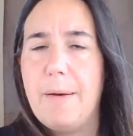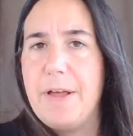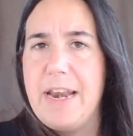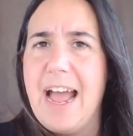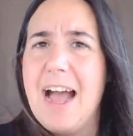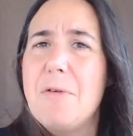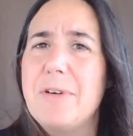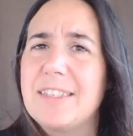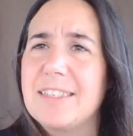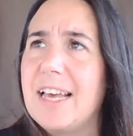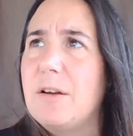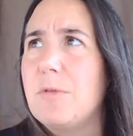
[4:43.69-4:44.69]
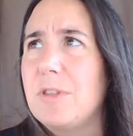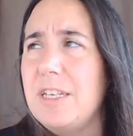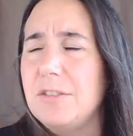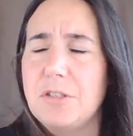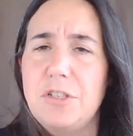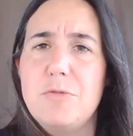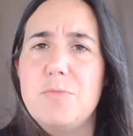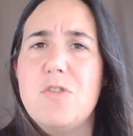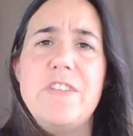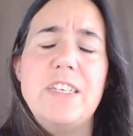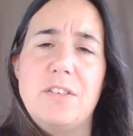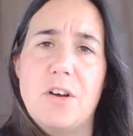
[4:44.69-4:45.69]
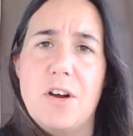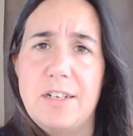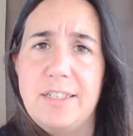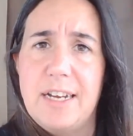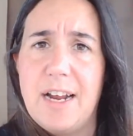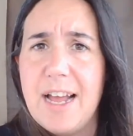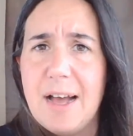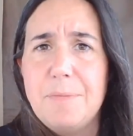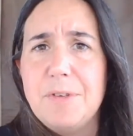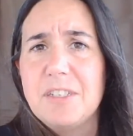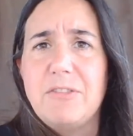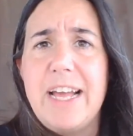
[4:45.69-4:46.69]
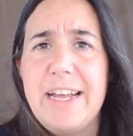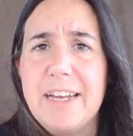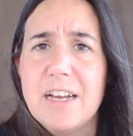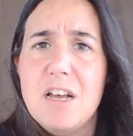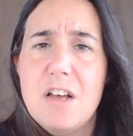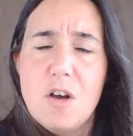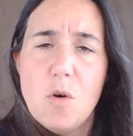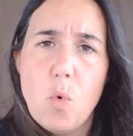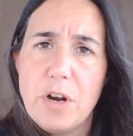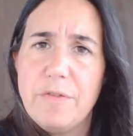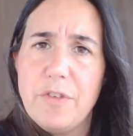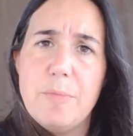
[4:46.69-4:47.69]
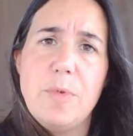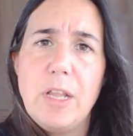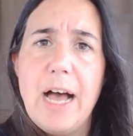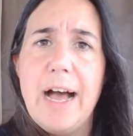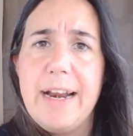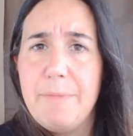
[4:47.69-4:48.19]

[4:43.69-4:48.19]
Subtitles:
But now it's like, well, these are two movie stars, and I happen to like one of them a lot.